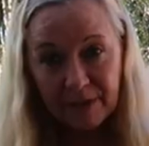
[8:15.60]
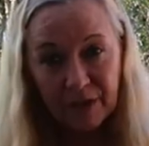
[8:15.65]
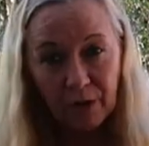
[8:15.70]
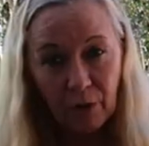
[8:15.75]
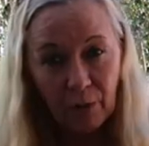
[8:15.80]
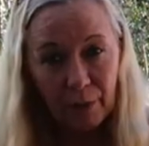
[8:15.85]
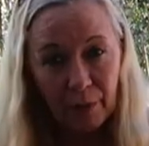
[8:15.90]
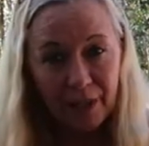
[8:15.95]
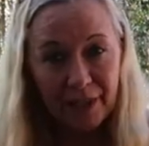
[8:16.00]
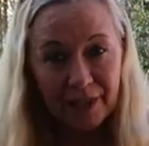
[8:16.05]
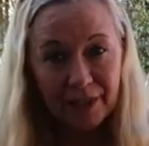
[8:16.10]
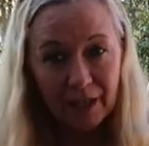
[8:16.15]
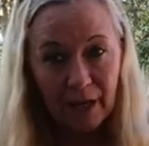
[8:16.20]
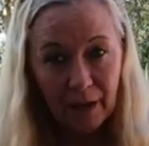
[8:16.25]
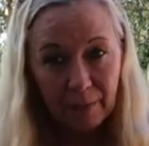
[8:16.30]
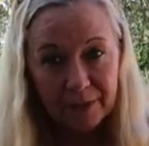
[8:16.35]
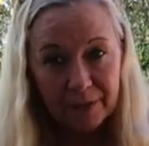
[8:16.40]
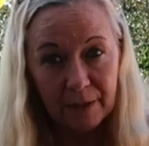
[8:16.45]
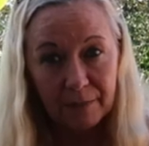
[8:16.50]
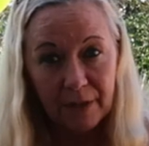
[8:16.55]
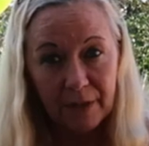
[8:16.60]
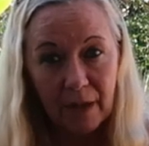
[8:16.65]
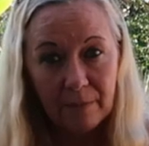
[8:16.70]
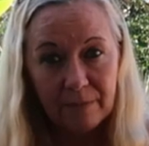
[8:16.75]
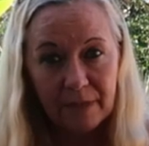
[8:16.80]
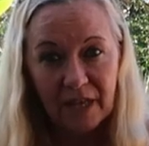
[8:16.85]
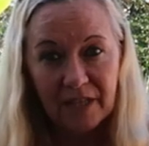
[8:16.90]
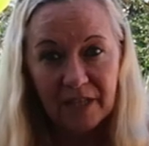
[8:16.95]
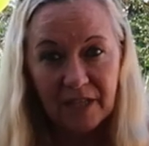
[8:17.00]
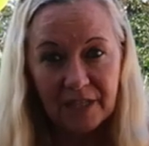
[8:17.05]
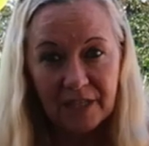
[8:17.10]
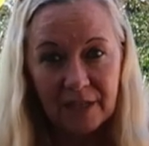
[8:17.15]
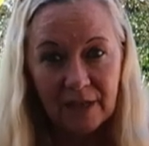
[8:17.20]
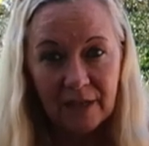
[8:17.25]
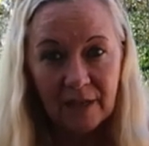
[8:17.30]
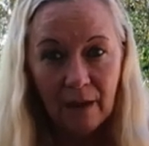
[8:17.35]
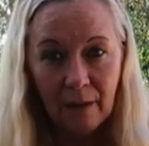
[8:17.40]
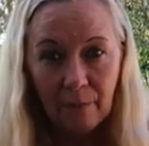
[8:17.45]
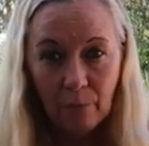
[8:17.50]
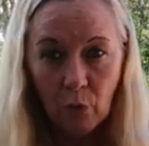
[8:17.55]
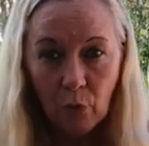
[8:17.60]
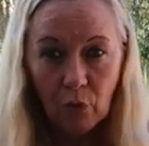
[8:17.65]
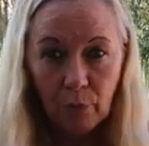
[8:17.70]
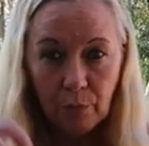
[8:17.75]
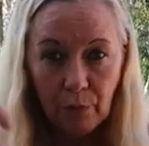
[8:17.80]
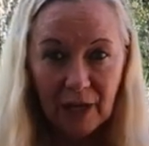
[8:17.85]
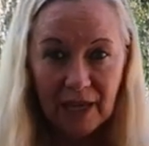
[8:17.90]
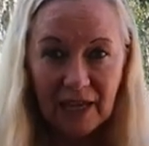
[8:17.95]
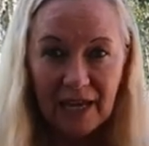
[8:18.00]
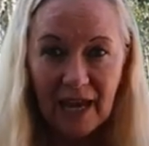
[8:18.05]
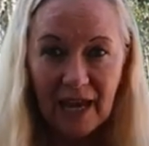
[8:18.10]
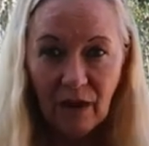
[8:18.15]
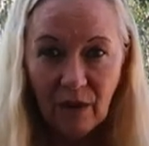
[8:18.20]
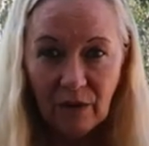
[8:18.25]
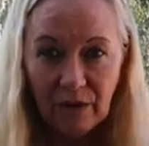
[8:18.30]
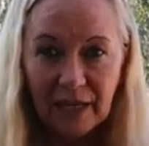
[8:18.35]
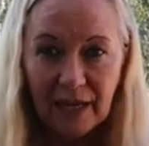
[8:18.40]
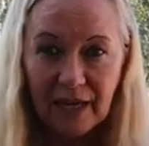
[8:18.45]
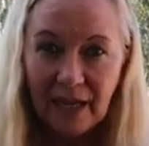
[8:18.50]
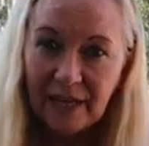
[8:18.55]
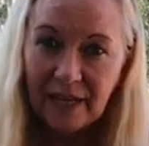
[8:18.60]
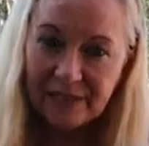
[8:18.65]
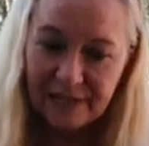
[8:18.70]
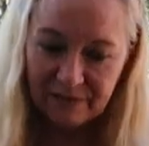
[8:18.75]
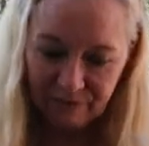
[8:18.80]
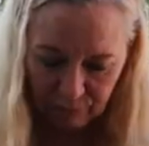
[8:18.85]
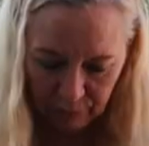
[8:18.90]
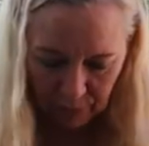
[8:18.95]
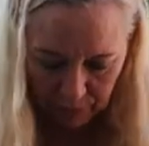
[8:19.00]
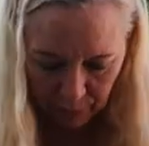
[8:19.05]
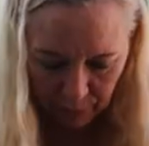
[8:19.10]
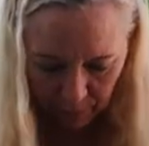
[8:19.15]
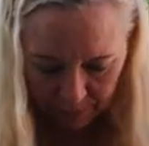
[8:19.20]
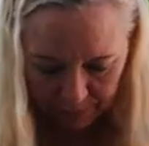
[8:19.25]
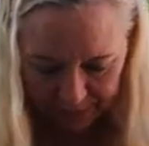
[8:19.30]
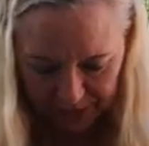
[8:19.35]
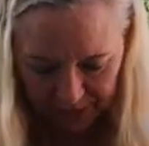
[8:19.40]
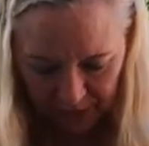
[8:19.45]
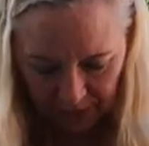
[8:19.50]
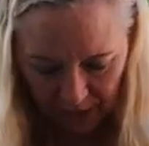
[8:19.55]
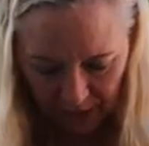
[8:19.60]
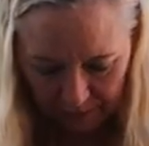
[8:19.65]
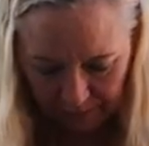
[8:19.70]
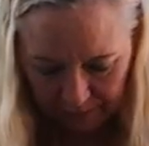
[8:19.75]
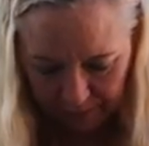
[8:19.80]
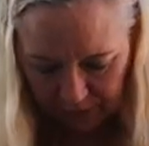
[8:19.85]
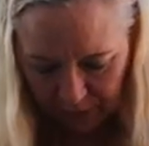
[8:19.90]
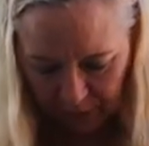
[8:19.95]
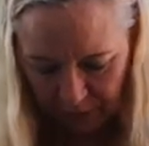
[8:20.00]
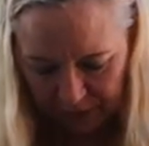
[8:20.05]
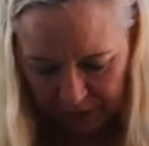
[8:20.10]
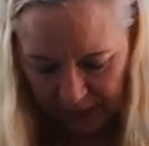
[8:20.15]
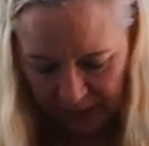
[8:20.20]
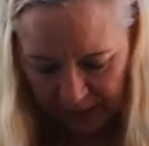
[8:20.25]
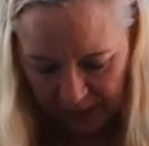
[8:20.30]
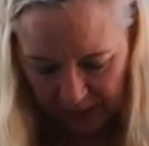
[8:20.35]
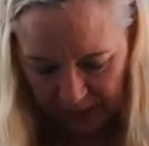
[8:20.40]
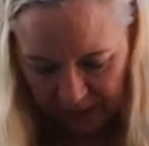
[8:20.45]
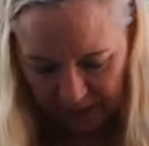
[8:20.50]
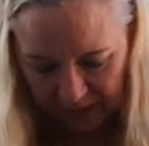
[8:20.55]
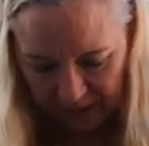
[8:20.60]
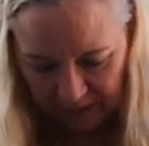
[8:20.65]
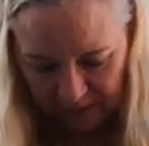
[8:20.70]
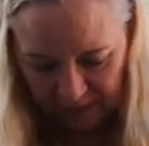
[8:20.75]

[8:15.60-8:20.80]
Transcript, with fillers: I don't plant the cups. Sometimes I just pull the plant out and I repurpose the cup and use it again.